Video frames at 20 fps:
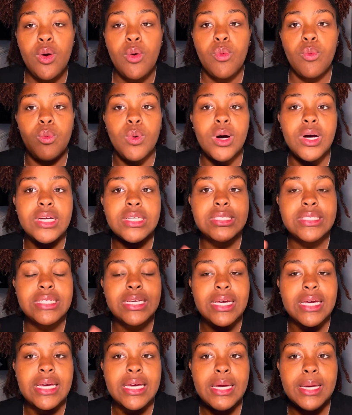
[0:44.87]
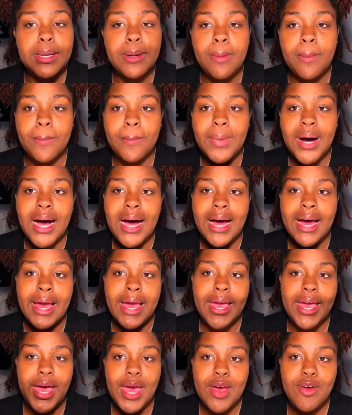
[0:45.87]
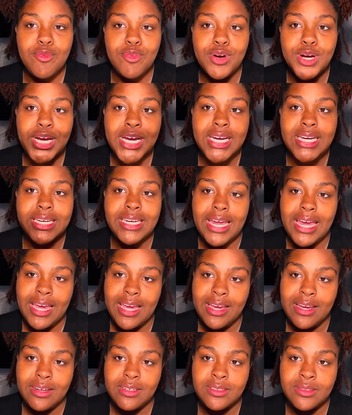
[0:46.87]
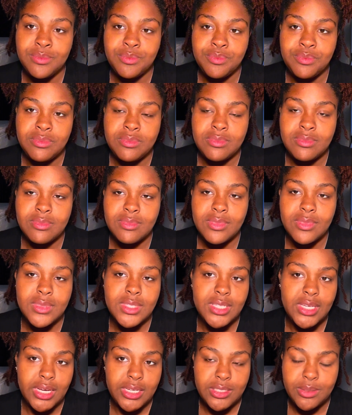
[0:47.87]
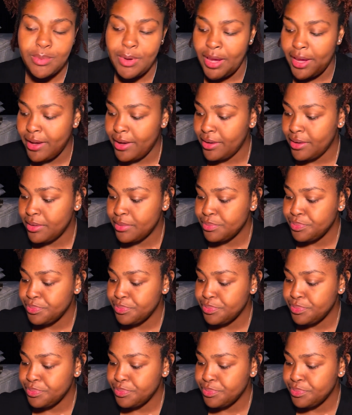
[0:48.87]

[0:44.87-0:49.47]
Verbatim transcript: What's in my everyday guess bag?